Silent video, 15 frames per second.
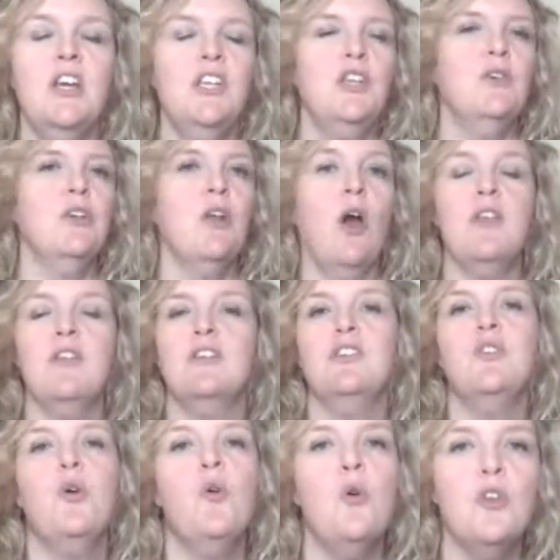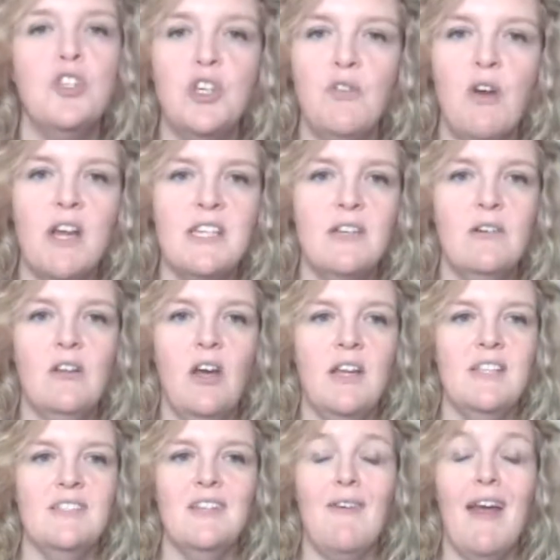You can either talk to your ideal
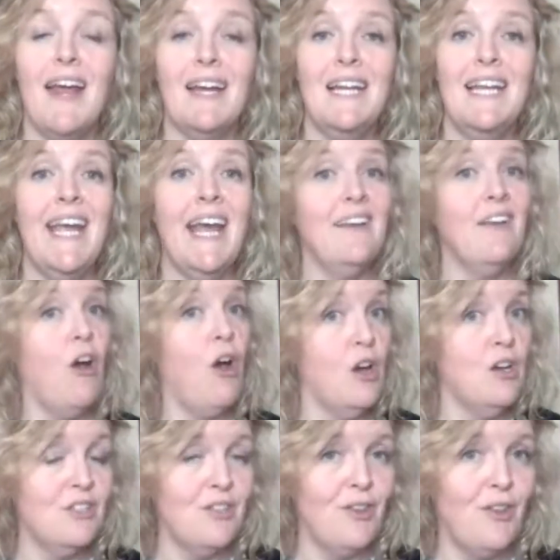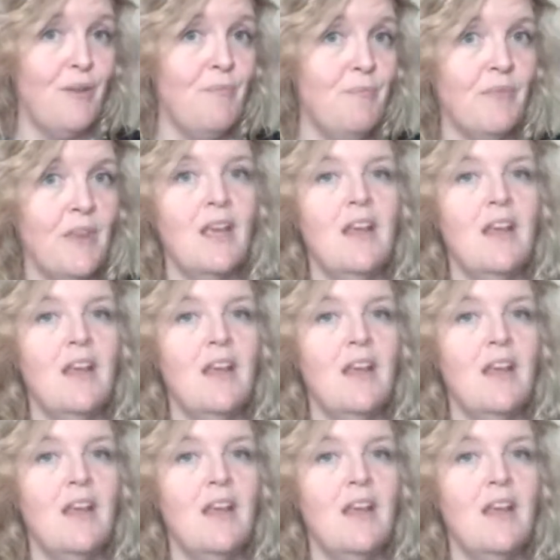clients directly and ask them,